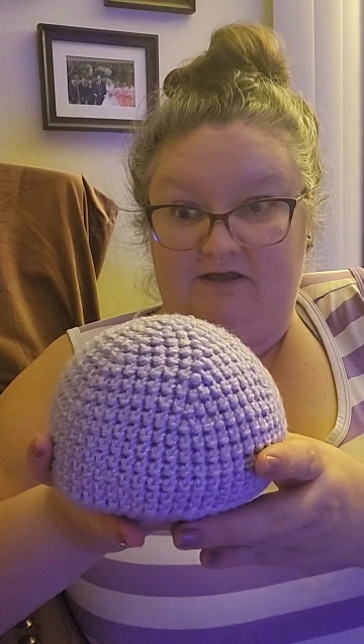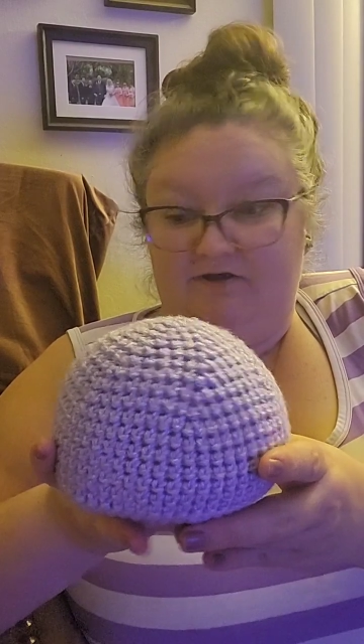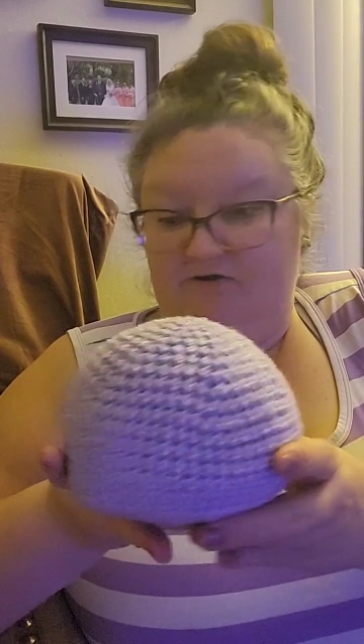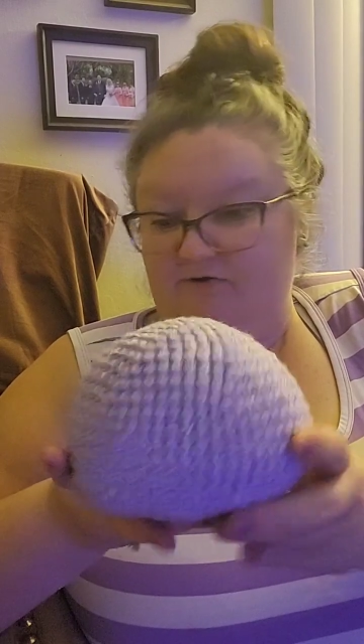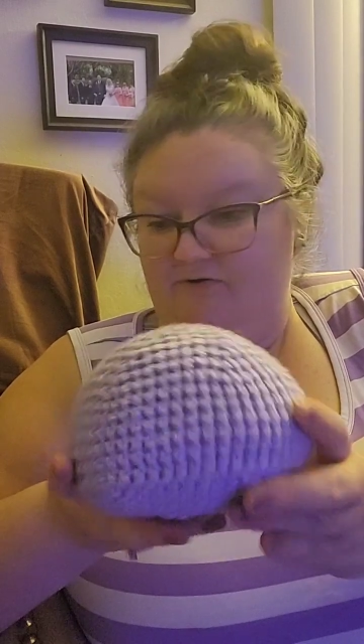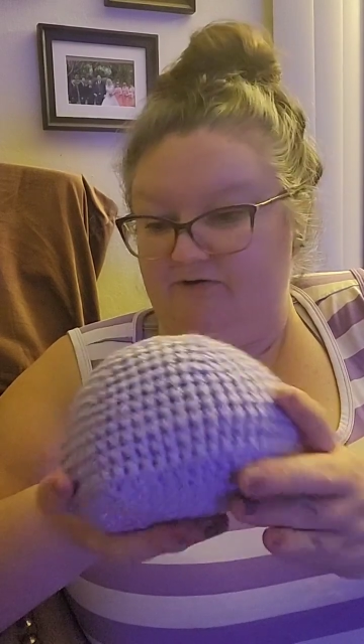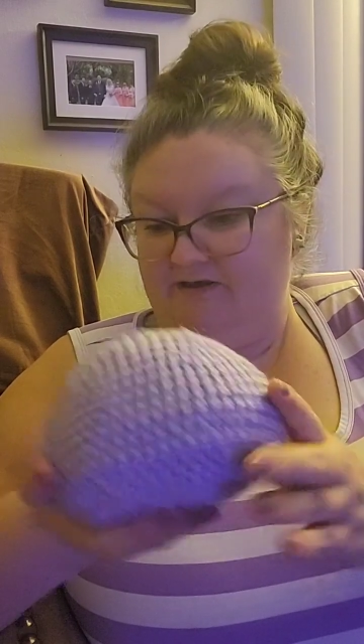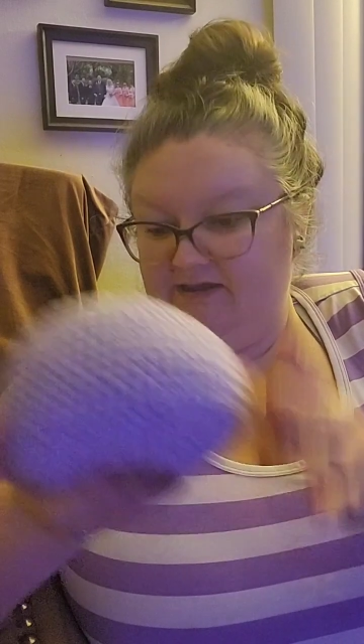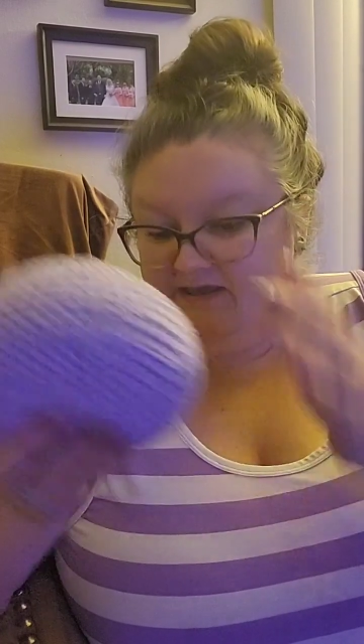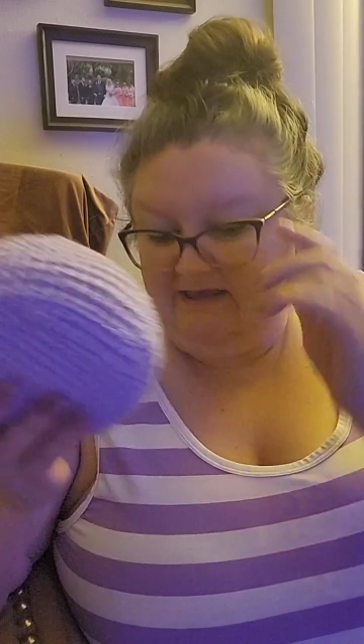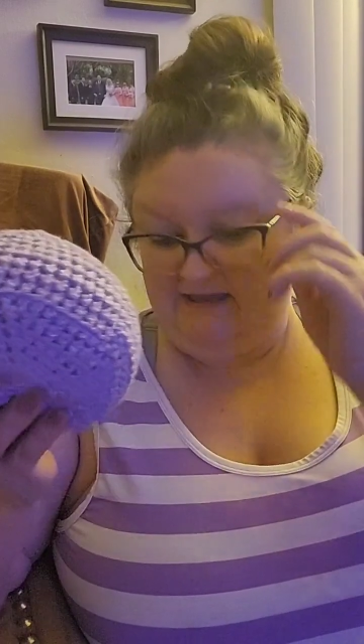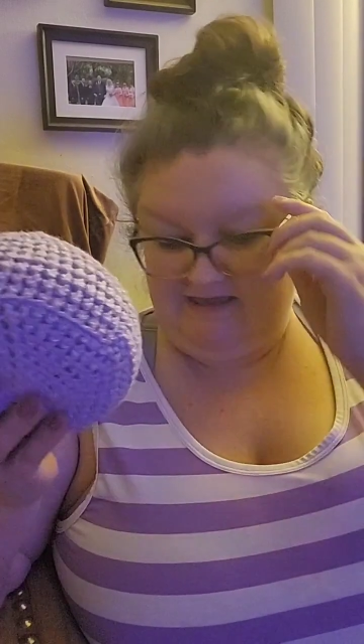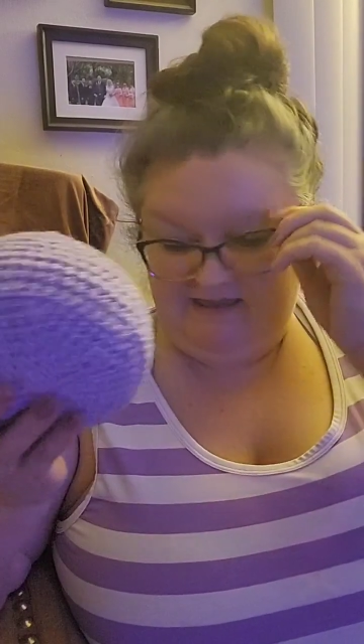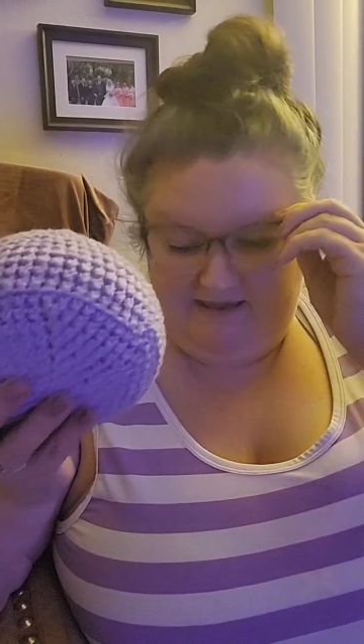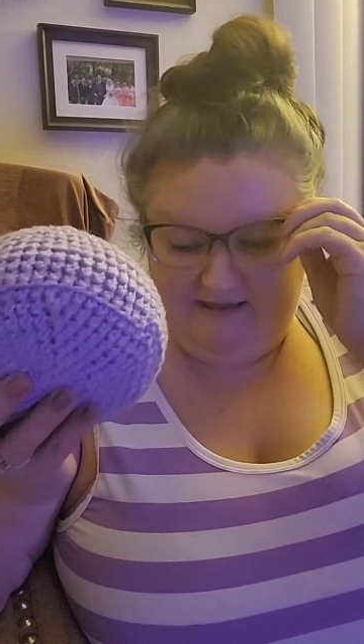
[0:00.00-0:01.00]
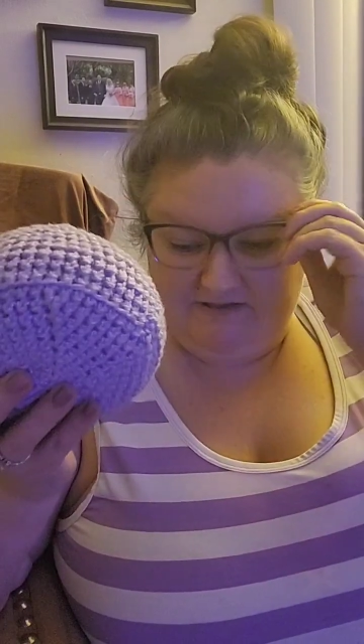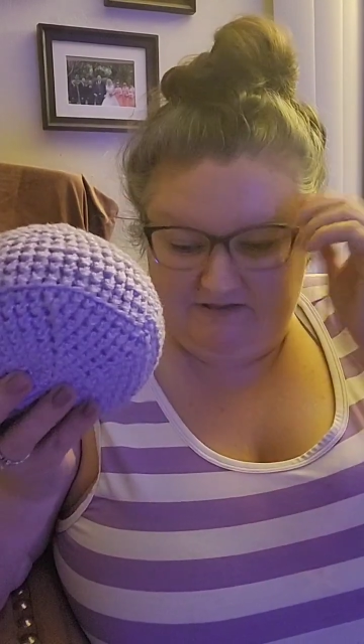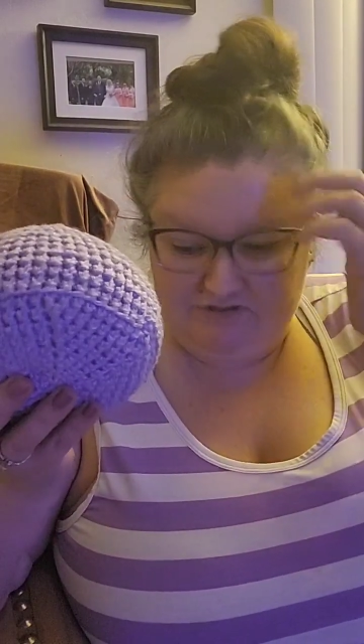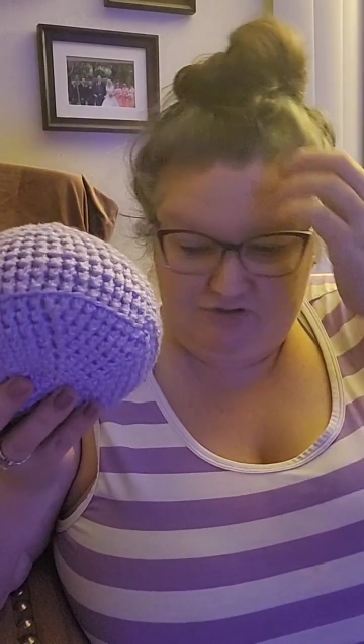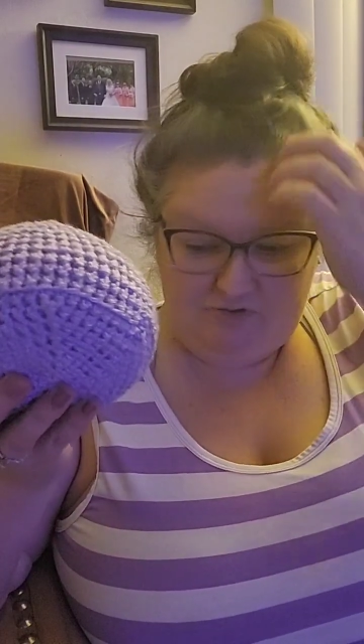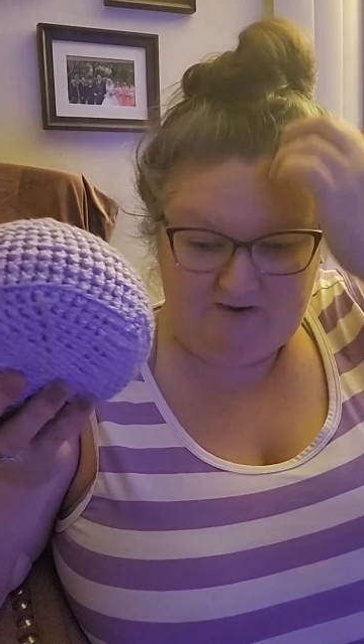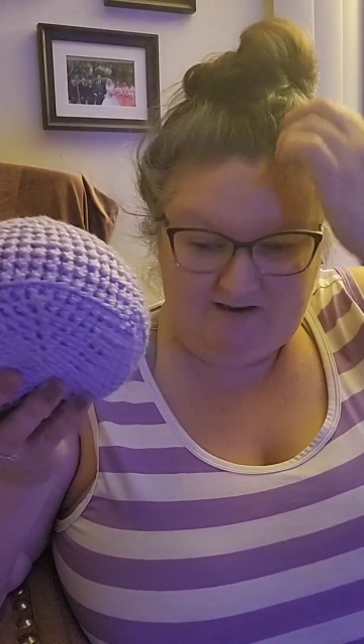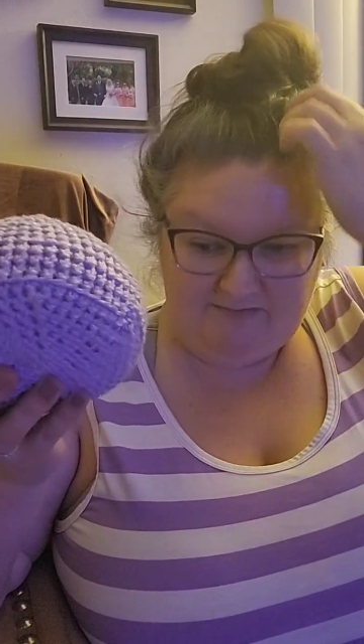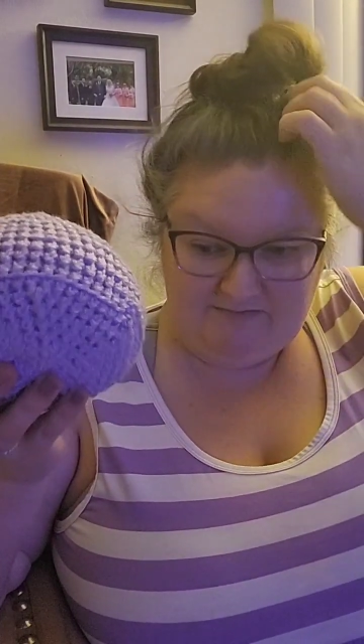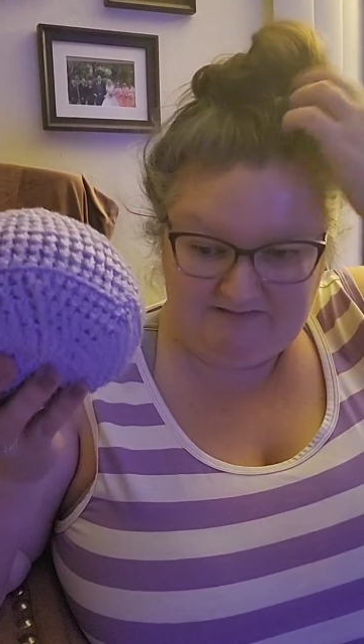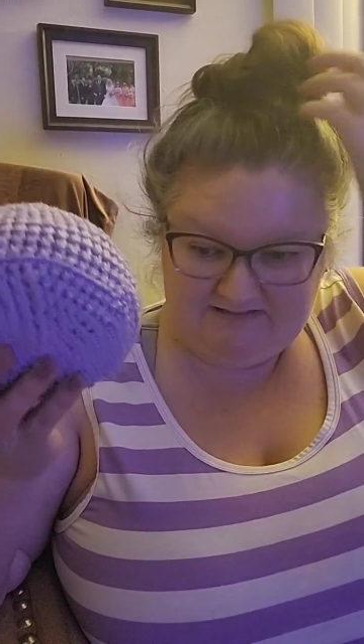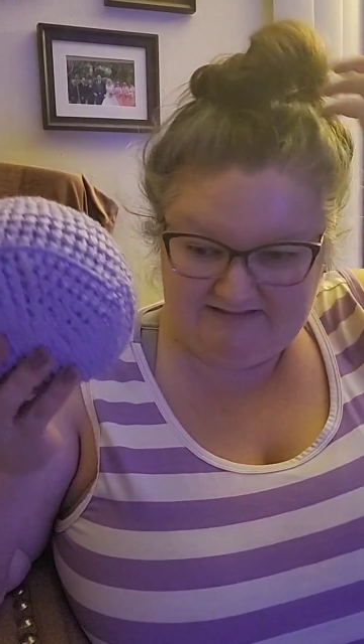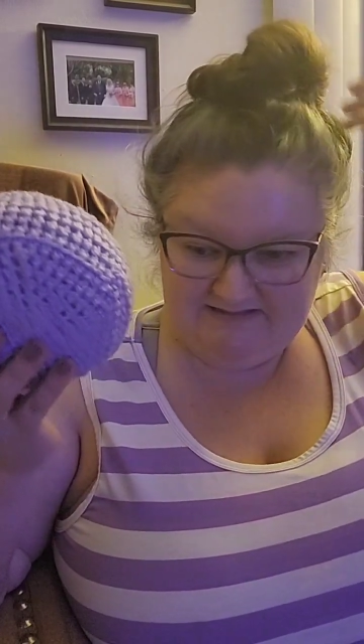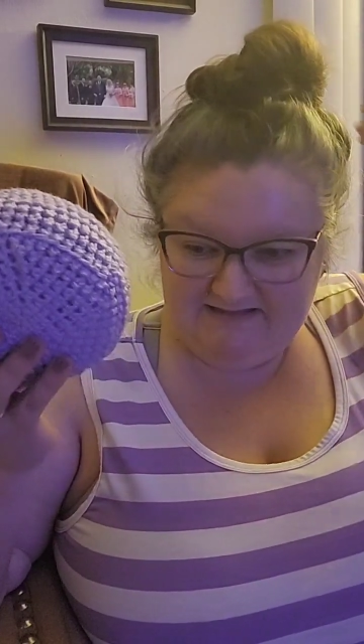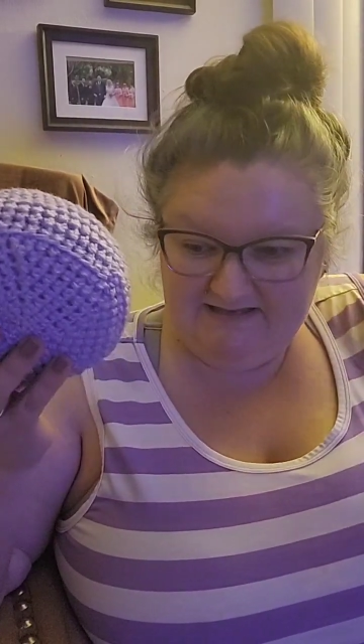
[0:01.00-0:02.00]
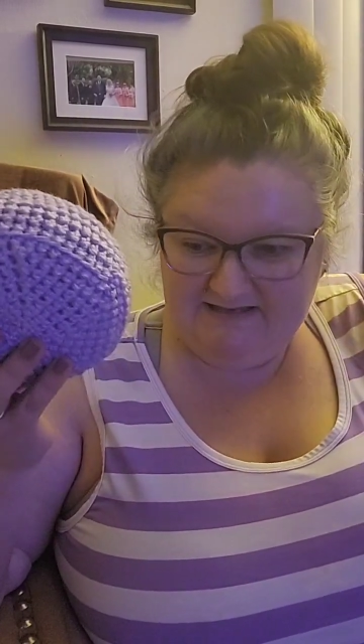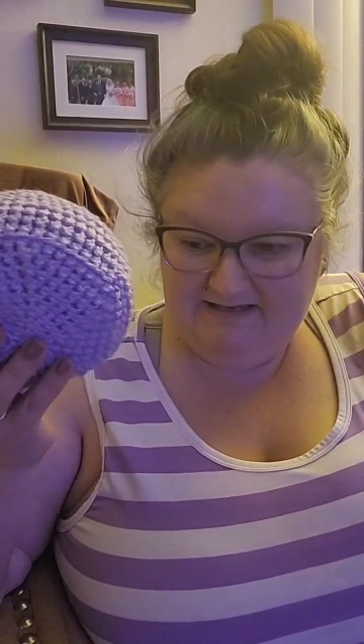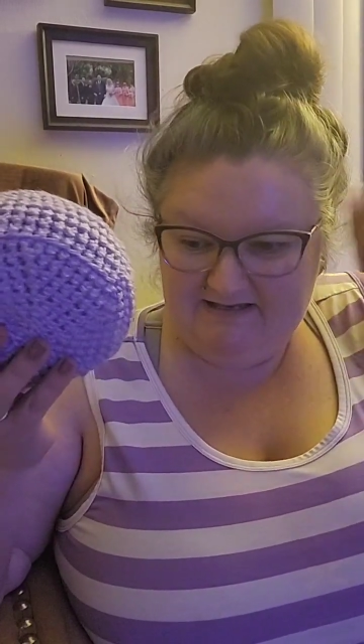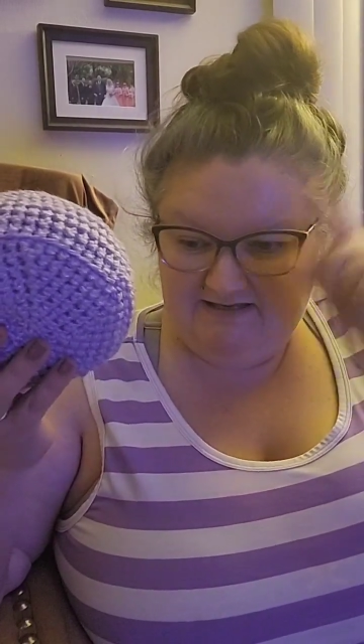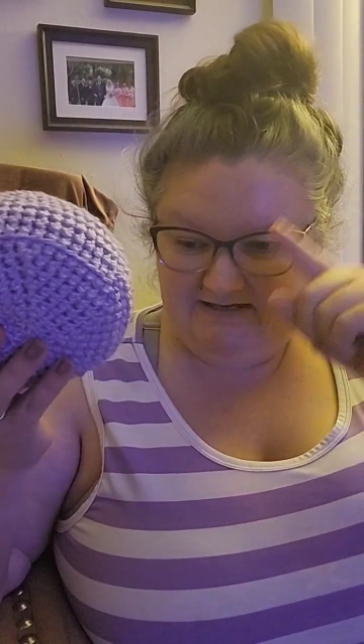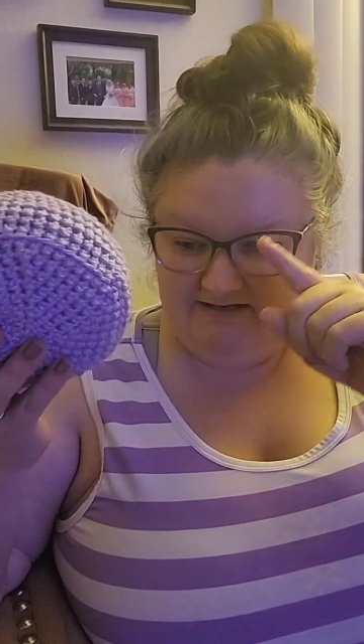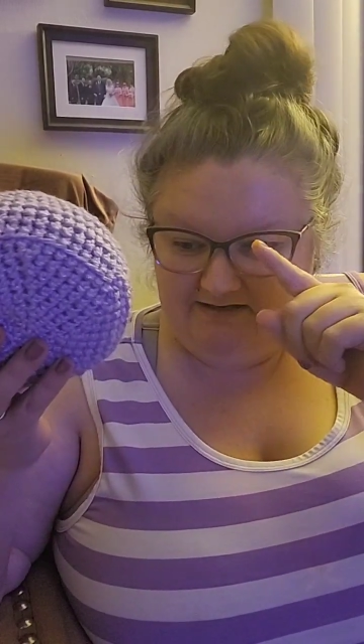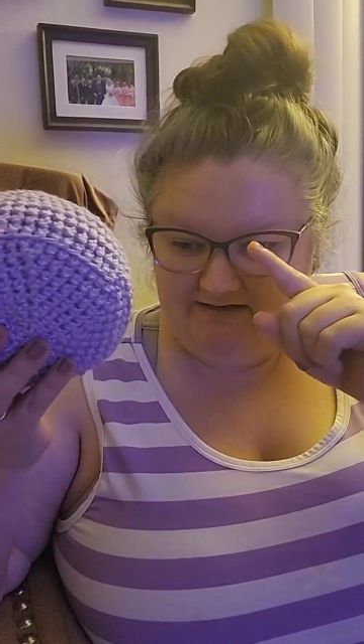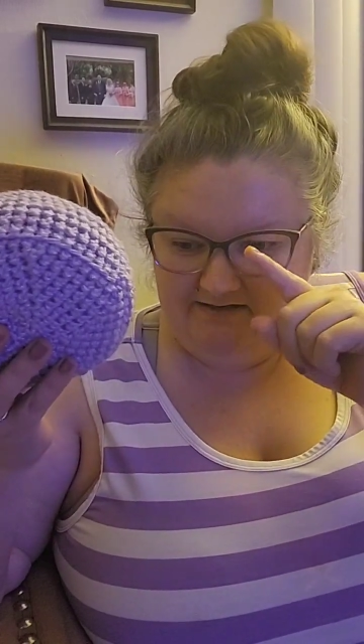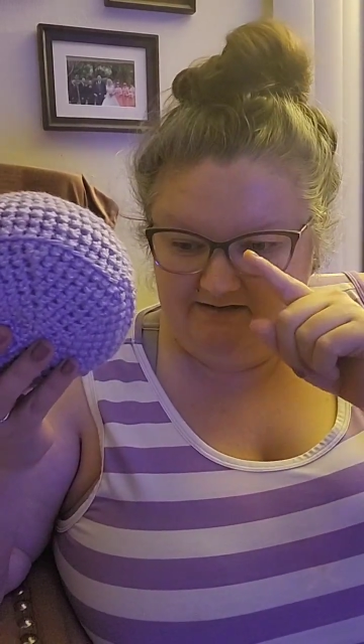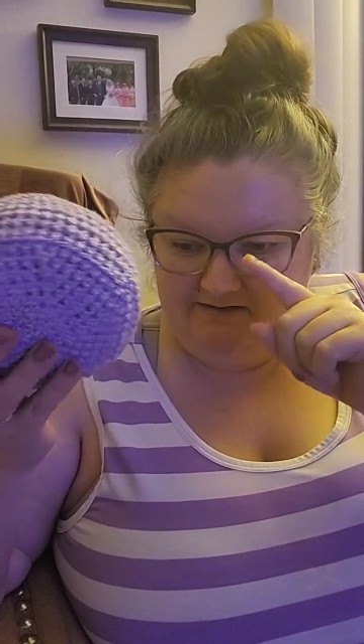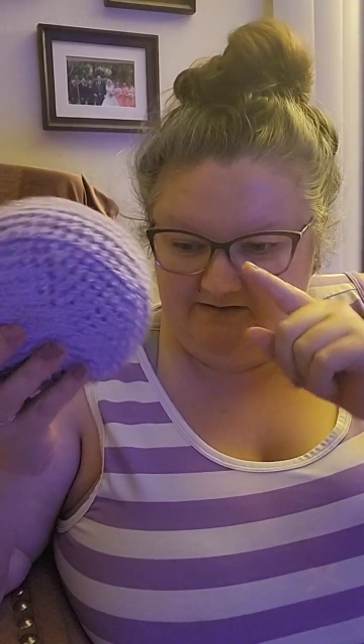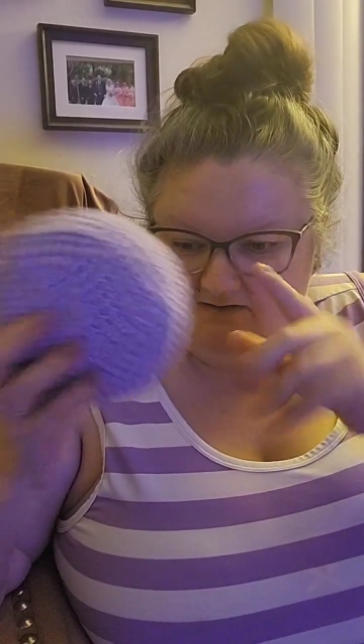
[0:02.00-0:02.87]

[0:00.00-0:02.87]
Okay, so I was thinking